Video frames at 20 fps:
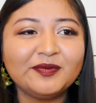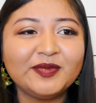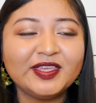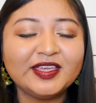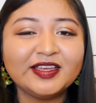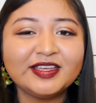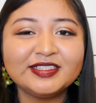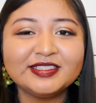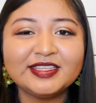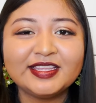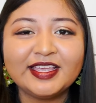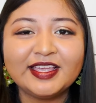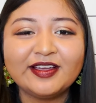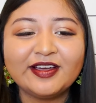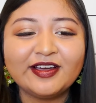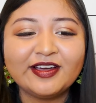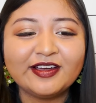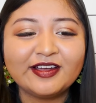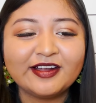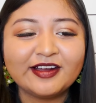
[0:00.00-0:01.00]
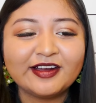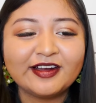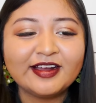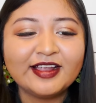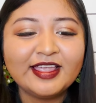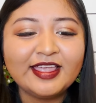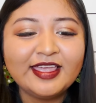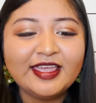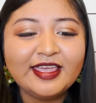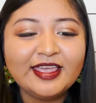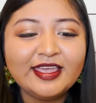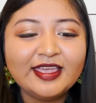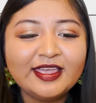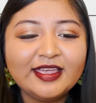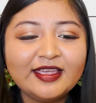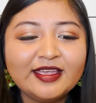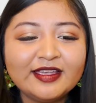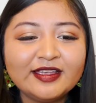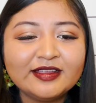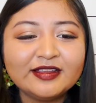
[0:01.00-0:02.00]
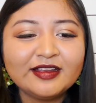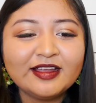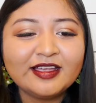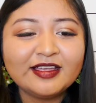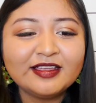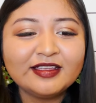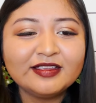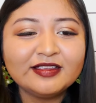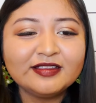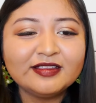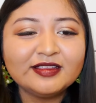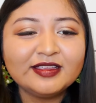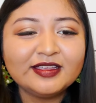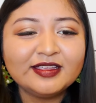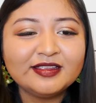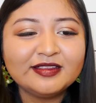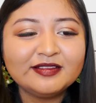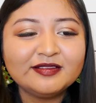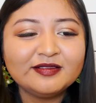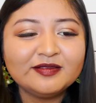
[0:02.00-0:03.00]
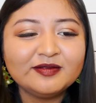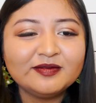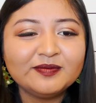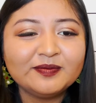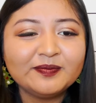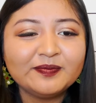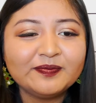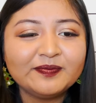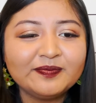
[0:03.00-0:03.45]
because they are not in